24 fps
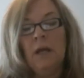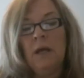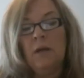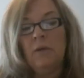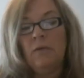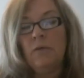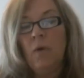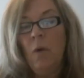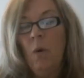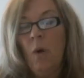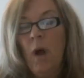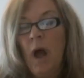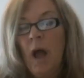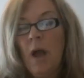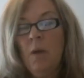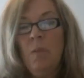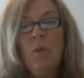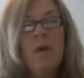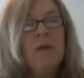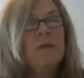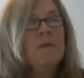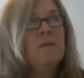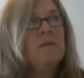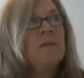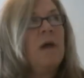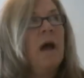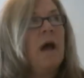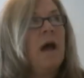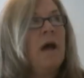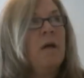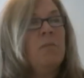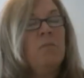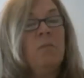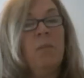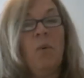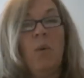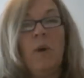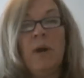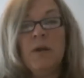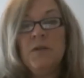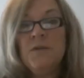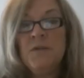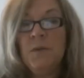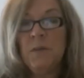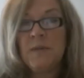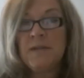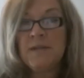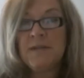So I was born
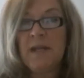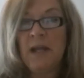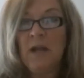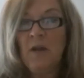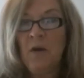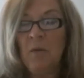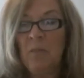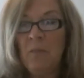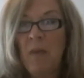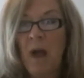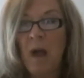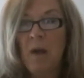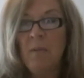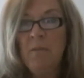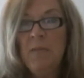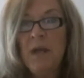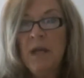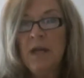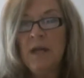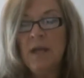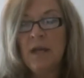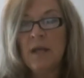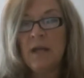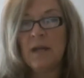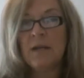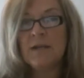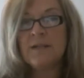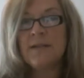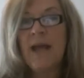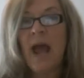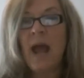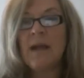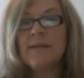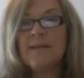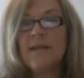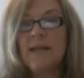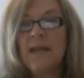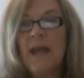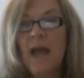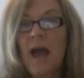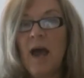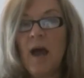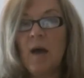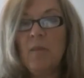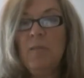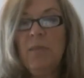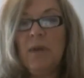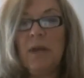to a single mom in a taxi
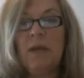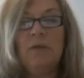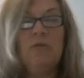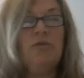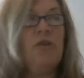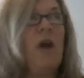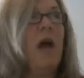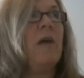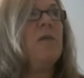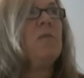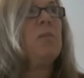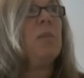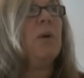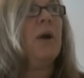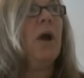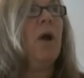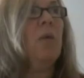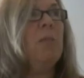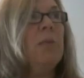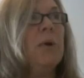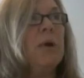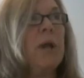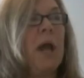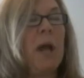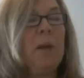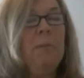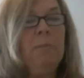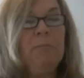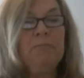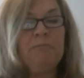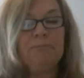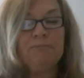cab in Jasper, Alberta.